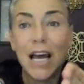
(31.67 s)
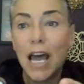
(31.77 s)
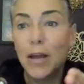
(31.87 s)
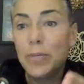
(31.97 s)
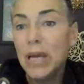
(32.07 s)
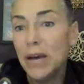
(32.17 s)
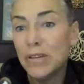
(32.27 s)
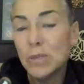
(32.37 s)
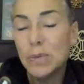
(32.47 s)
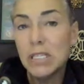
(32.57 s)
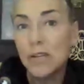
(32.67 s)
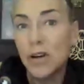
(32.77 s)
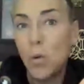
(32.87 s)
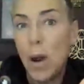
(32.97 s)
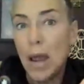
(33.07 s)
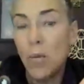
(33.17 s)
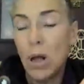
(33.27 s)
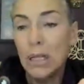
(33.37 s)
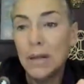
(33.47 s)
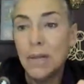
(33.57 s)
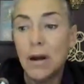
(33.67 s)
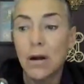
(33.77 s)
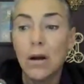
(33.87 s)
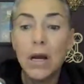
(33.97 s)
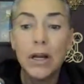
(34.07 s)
and behave a specific way while in there.